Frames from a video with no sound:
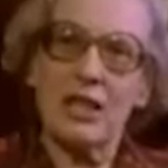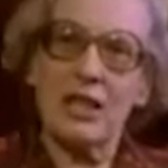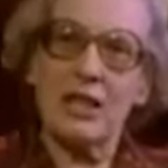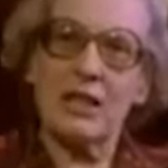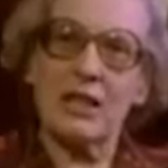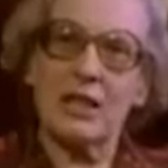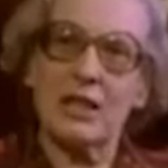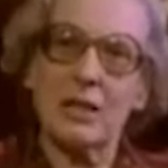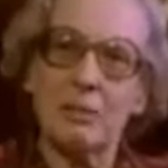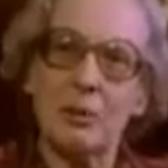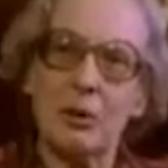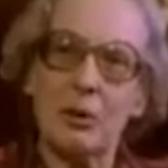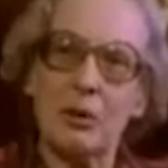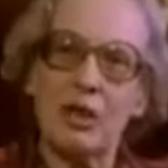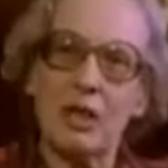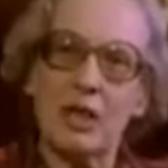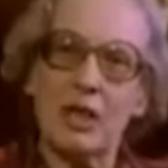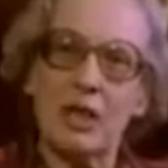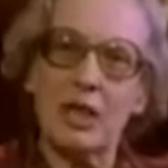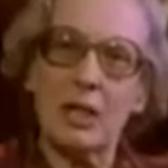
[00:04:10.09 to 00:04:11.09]
and in the
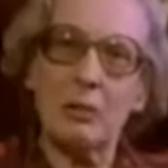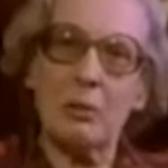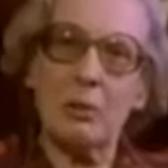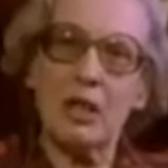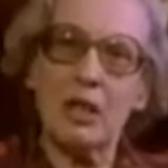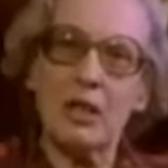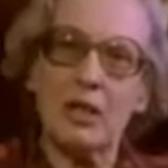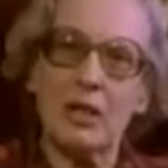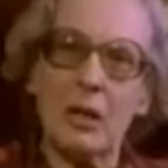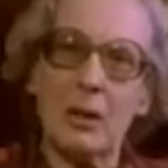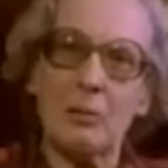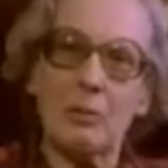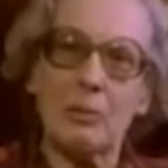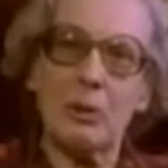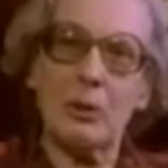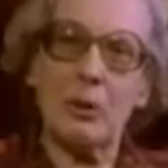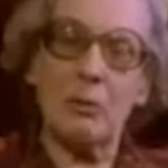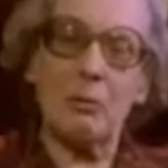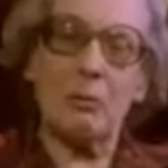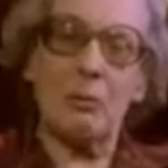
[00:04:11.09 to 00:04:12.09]
morning they wake up
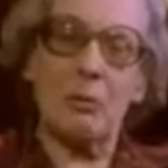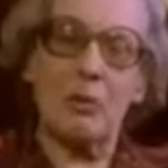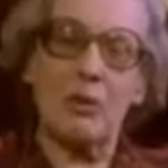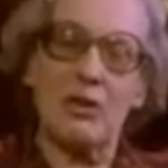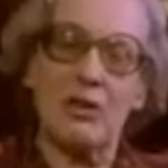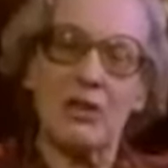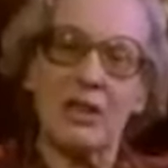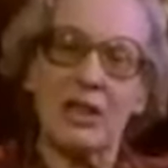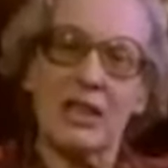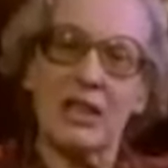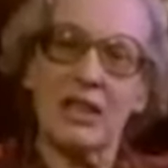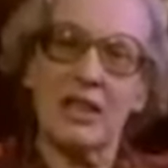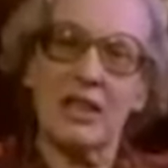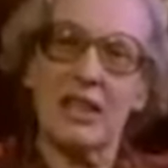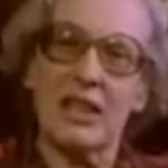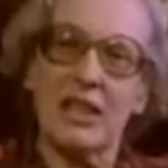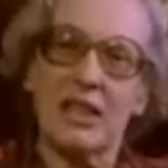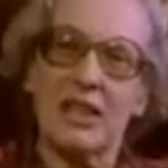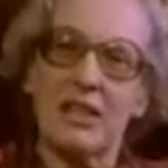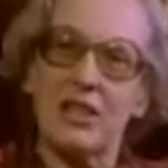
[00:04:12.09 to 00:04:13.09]

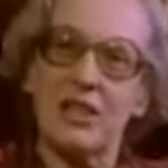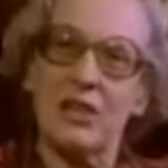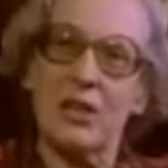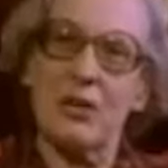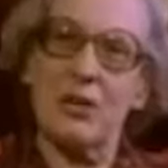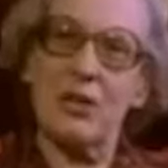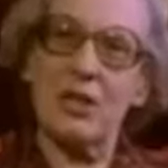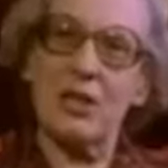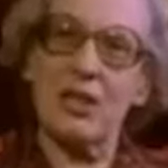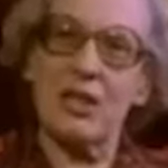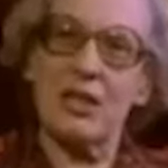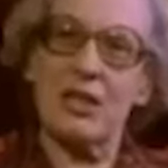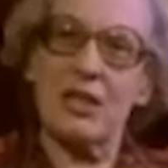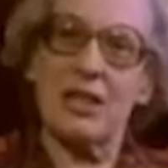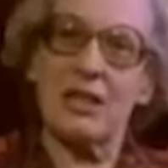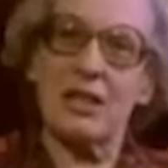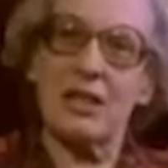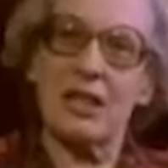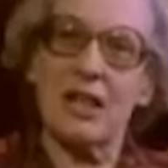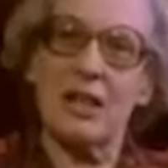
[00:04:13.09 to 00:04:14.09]
completely exhausted
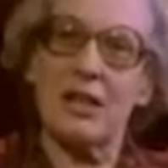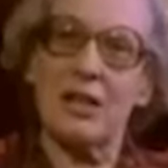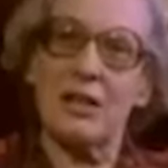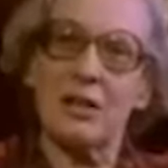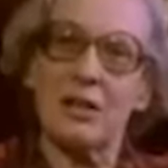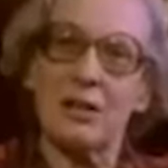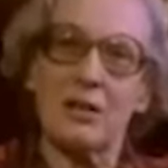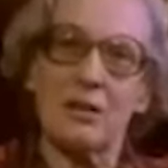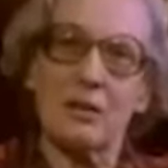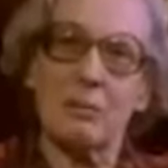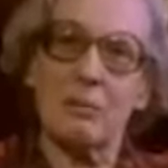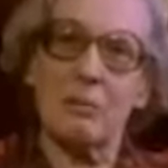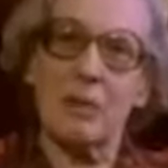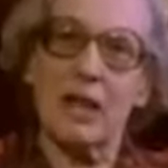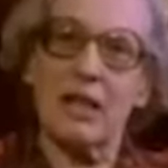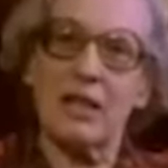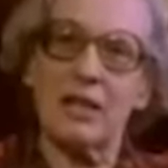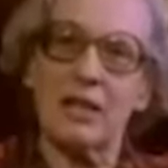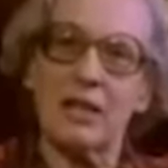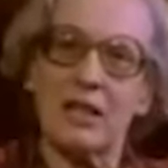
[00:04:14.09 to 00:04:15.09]
and can't
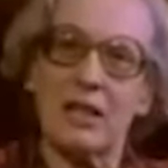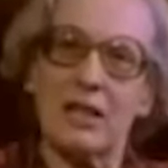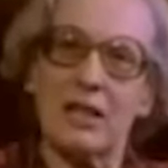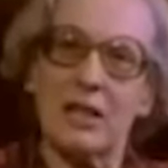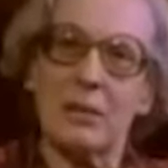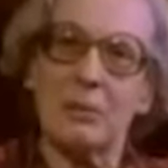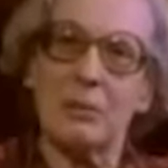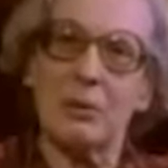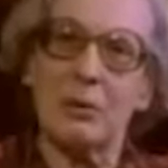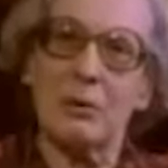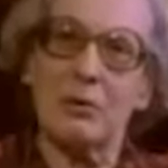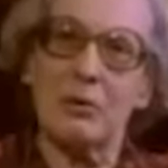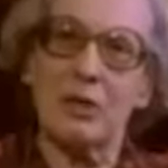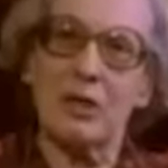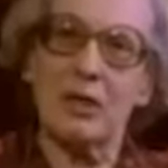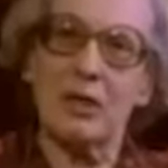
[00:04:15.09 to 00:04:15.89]
practically move